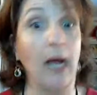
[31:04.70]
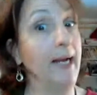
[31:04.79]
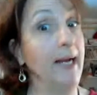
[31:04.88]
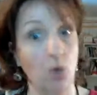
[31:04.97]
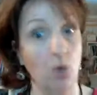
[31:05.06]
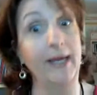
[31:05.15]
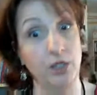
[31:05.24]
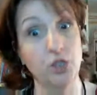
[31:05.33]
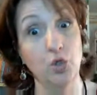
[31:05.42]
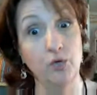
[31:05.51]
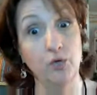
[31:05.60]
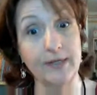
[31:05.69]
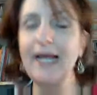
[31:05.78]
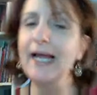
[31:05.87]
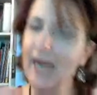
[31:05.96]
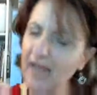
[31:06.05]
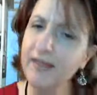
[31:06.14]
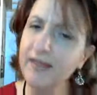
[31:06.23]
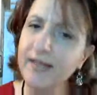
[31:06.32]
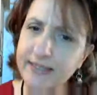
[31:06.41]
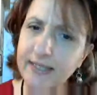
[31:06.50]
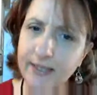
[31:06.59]
I know I can do this. And I think
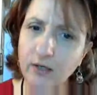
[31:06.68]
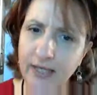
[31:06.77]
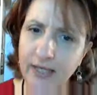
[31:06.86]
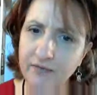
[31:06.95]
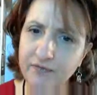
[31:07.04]
that's a little gift.